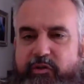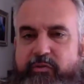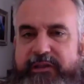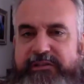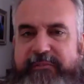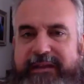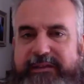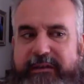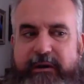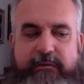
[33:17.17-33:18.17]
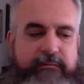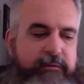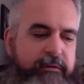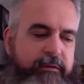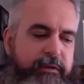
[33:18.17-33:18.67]
who runs Mexico,
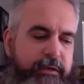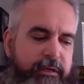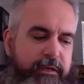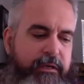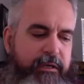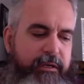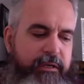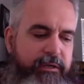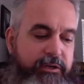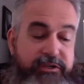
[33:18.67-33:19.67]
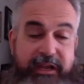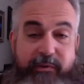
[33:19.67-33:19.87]
just